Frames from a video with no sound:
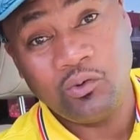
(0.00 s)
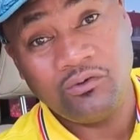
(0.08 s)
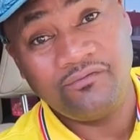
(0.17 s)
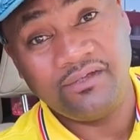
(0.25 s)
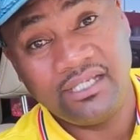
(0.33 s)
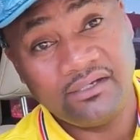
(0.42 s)
a
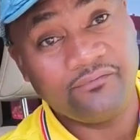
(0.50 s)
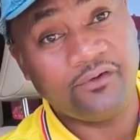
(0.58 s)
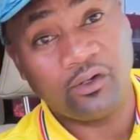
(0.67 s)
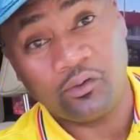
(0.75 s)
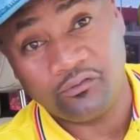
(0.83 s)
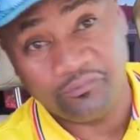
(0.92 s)
good feeling
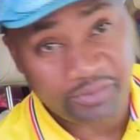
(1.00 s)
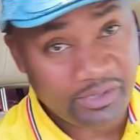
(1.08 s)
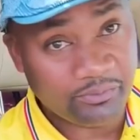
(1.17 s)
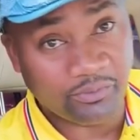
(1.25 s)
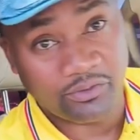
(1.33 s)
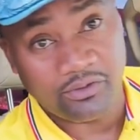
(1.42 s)
for a lot of
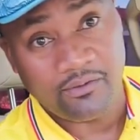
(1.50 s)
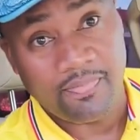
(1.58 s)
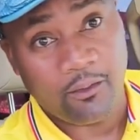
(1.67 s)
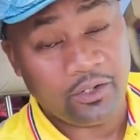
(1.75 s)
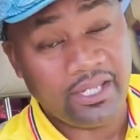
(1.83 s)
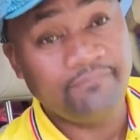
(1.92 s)
people,
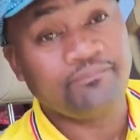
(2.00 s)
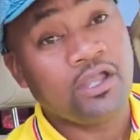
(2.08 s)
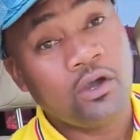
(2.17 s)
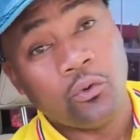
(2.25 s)
okay?